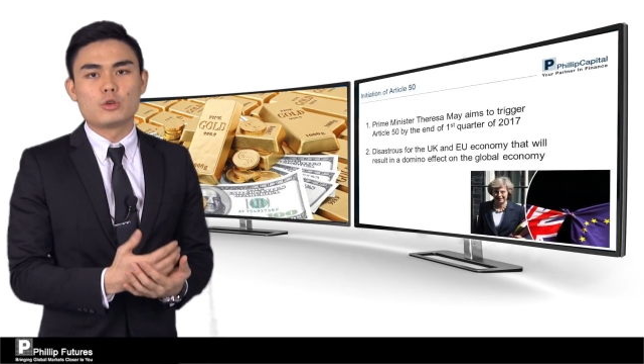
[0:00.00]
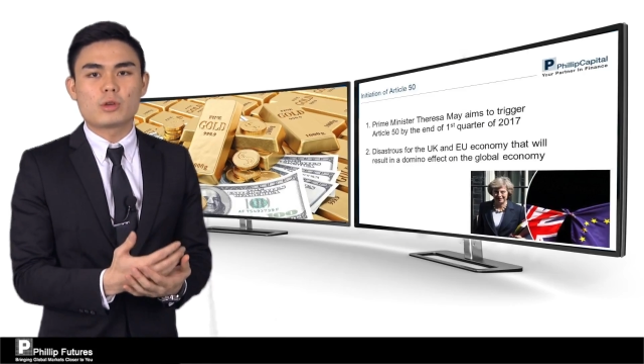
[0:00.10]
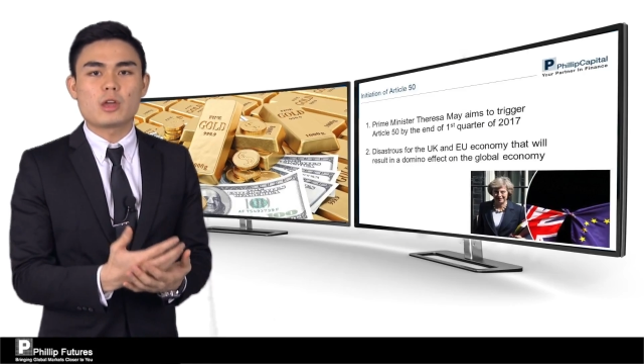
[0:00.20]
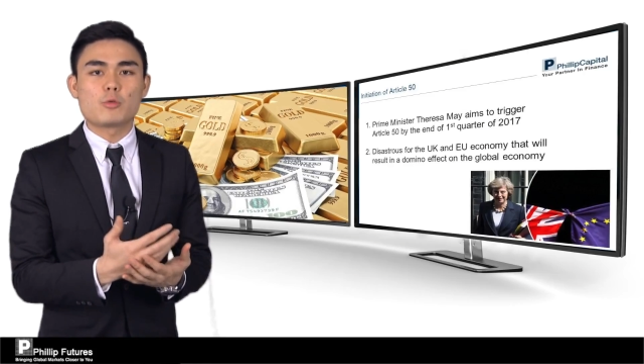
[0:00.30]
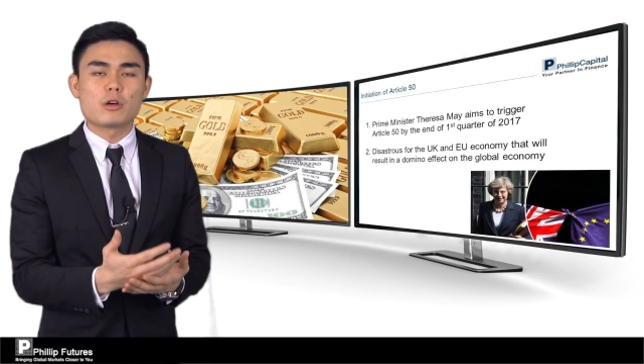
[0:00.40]

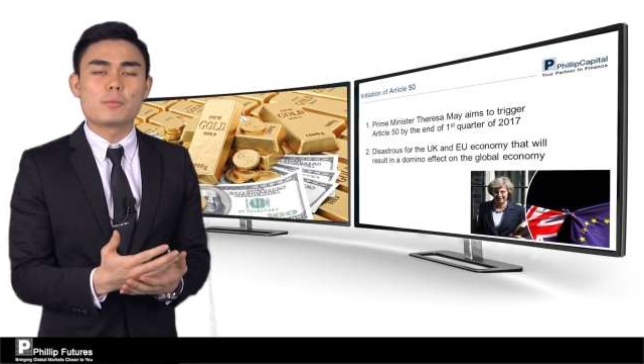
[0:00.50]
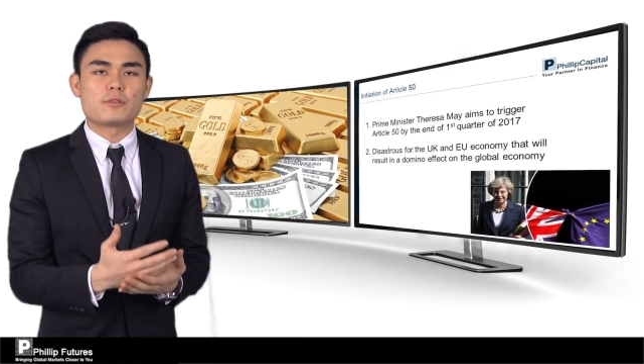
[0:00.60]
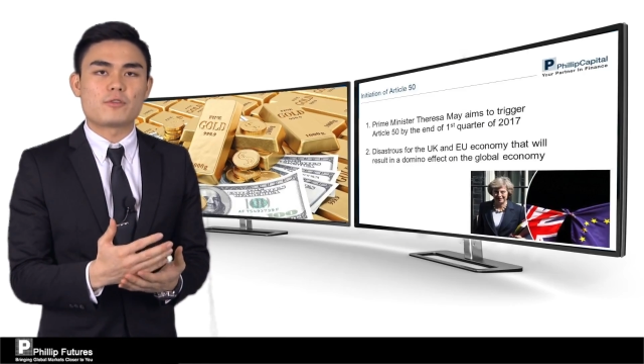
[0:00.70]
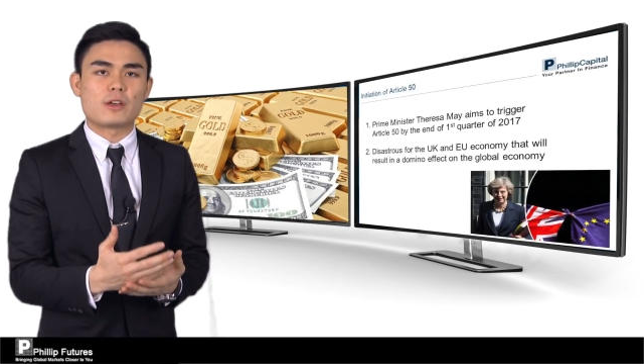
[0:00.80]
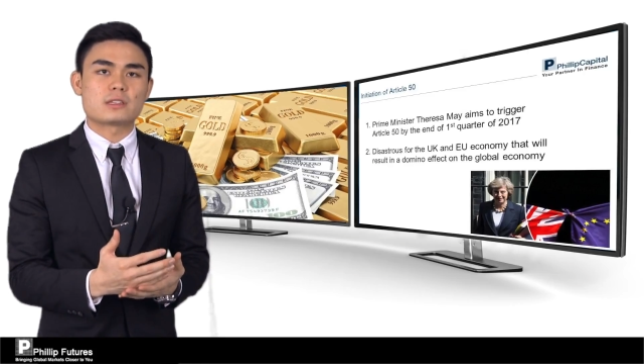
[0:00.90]
UK will
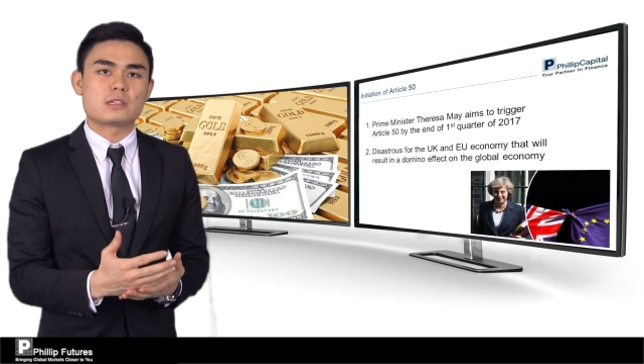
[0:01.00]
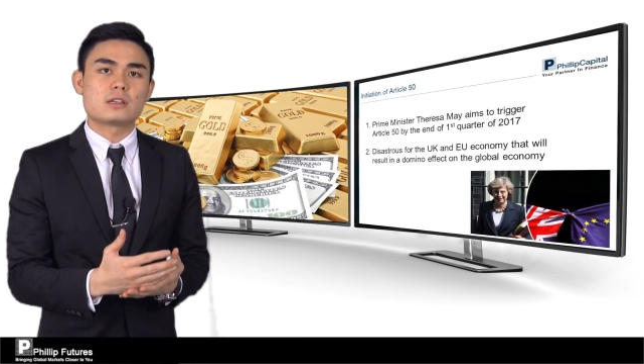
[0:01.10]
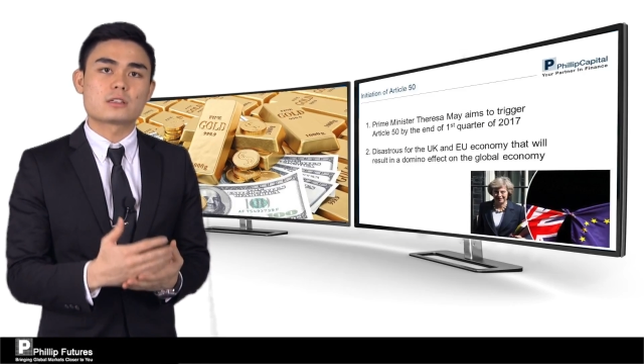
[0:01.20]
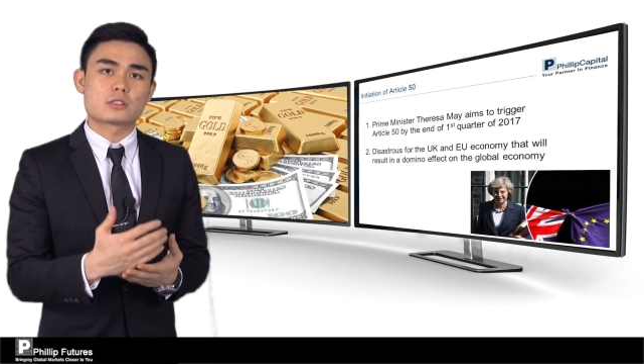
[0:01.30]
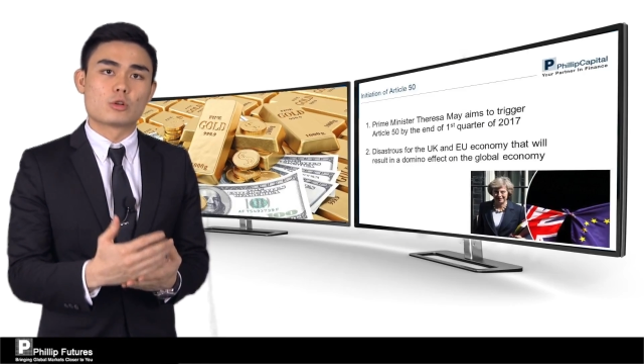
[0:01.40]
be
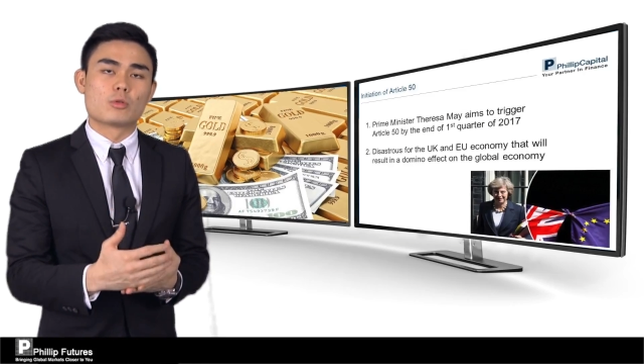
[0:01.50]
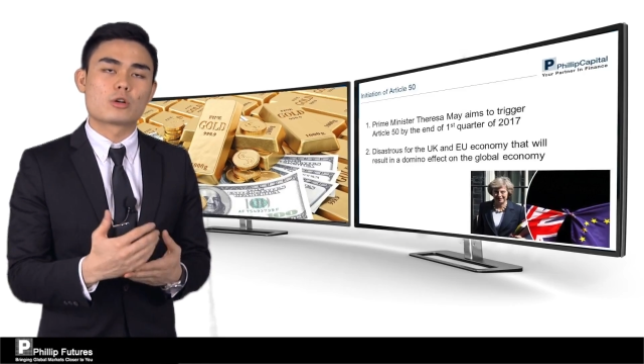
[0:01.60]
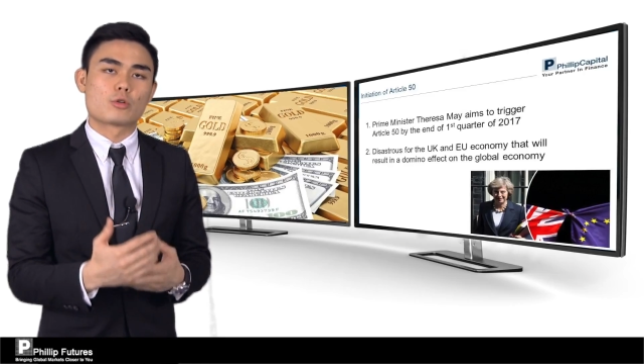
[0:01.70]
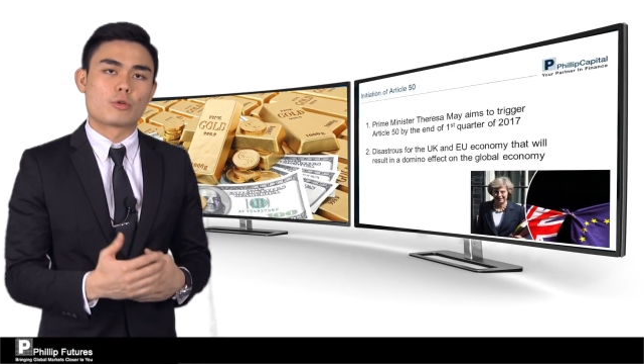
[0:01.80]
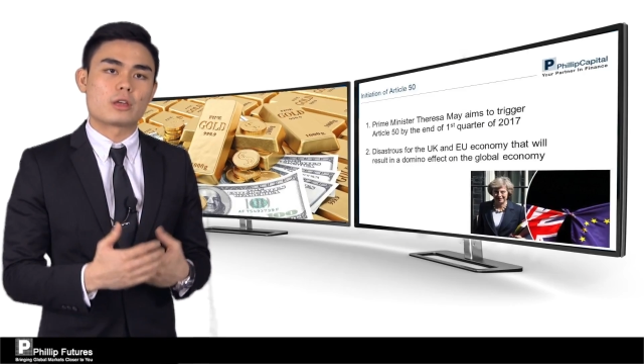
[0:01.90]
facing slower
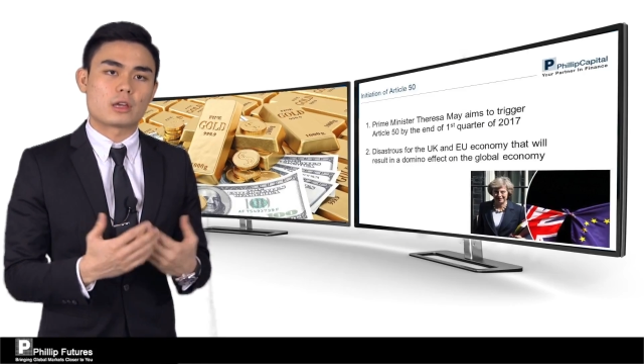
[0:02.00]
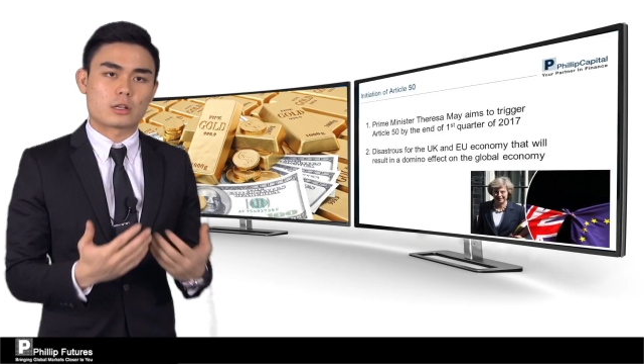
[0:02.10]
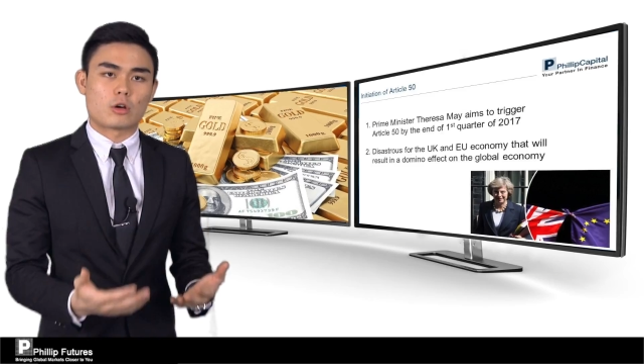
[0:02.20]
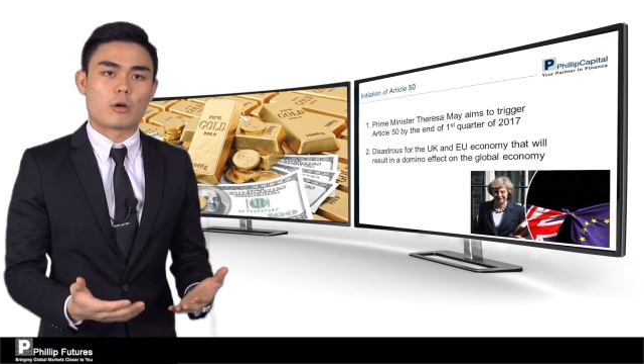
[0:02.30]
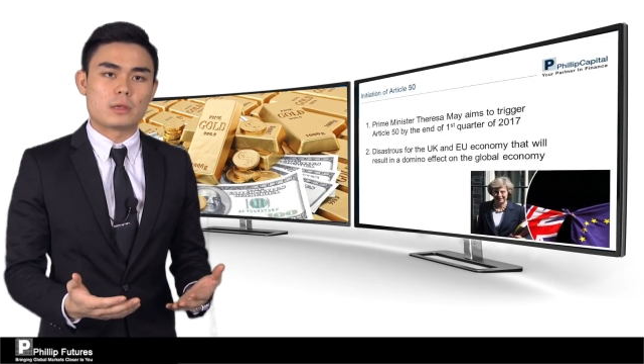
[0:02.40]
growing
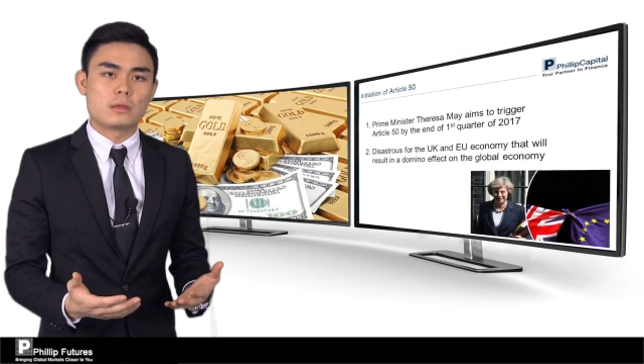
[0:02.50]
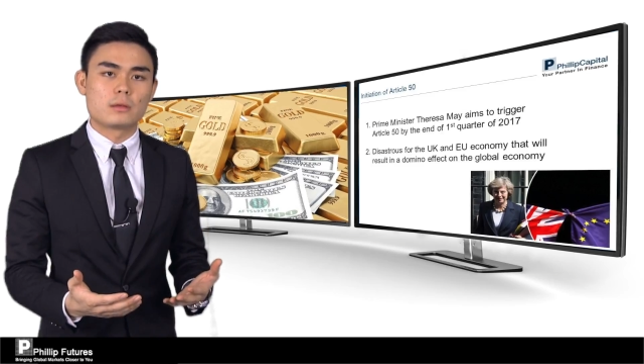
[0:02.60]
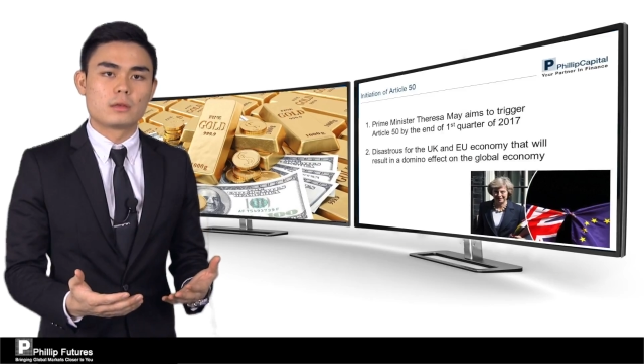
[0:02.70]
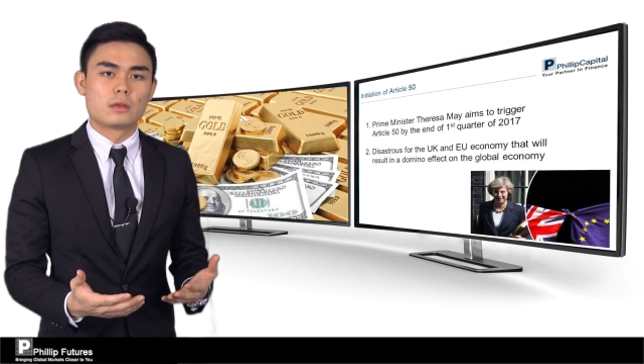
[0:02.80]
economy